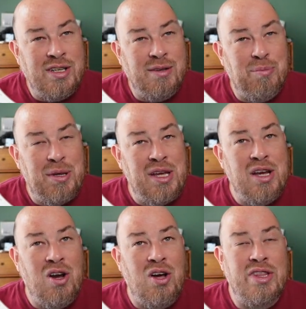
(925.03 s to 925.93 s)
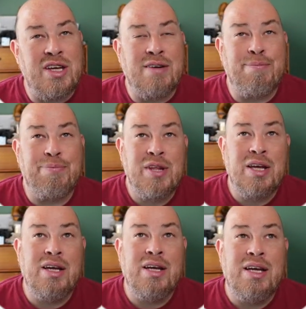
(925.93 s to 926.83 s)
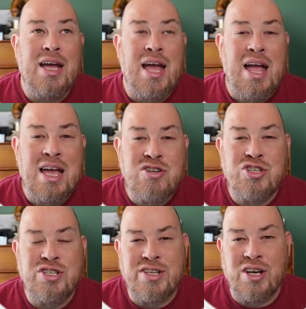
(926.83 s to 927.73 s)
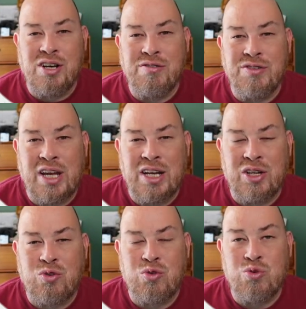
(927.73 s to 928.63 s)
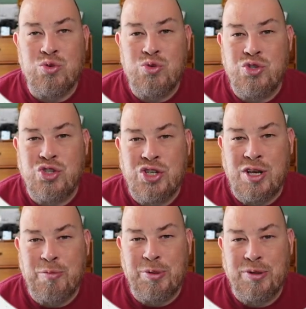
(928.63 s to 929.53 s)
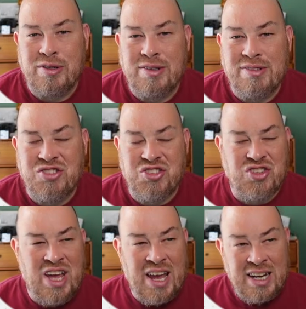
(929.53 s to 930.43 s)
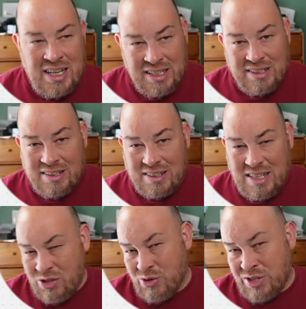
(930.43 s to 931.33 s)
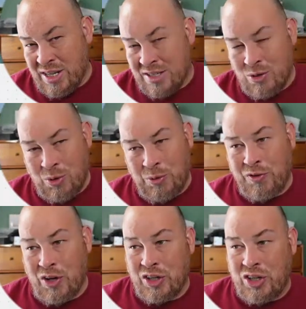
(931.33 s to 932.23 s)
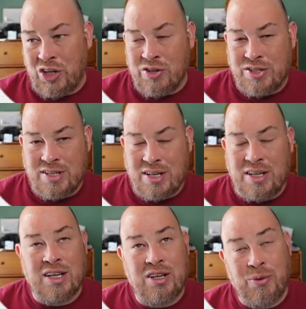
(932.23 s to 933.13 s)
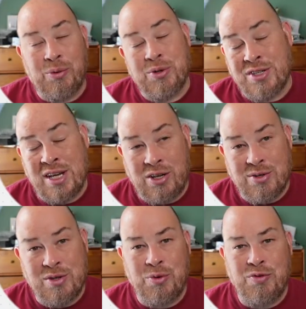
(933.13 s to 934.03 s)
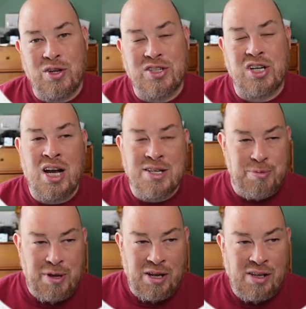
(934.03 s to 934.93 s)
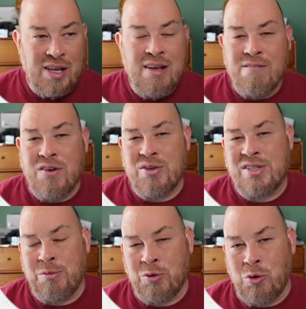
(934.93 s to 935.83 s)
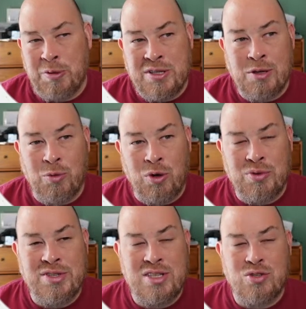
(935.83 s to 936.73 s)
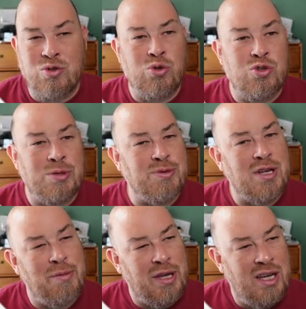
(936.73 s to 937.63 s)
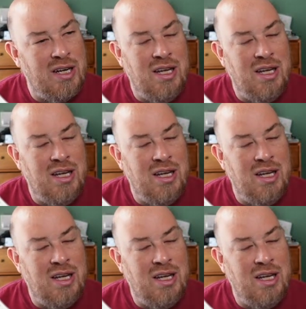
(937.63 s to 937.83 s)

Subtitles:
being on the edges of the kind of cruise ship society interesting. So when we've gone to Curacao, we just at Curacao. When we've gone to Cozumel, very similar. We'll be somewhere, we'll see these cruise ships coming in,